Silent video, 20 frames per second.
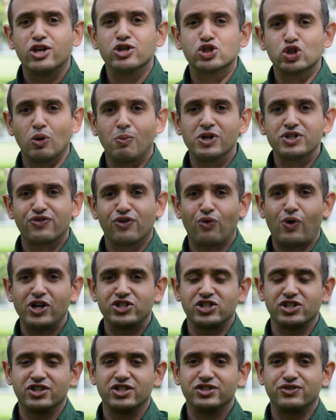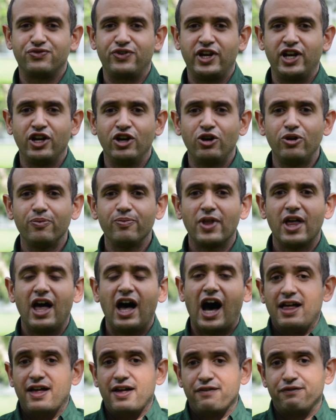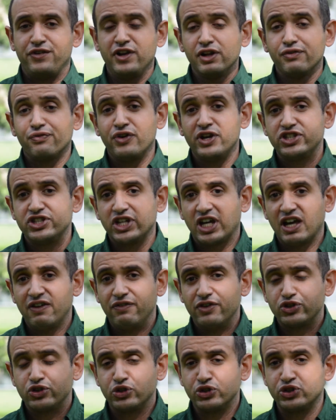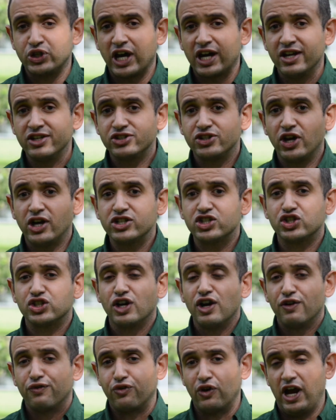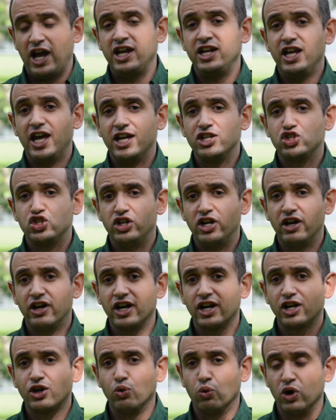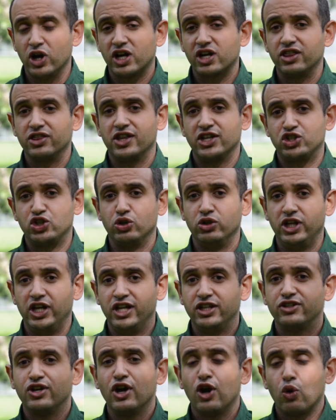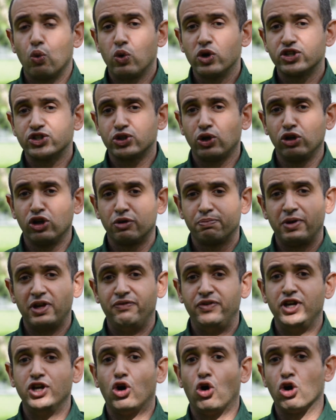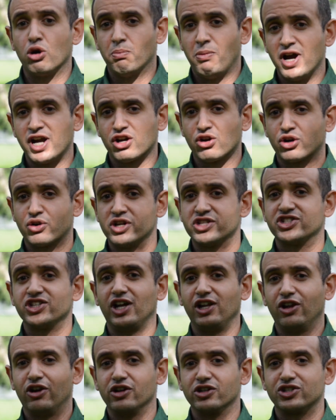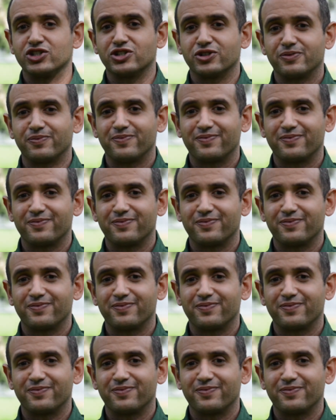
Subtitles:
you so much for watching this video. Feel free to get in touch for any engineering work that you need with solar PV or microgrids at large.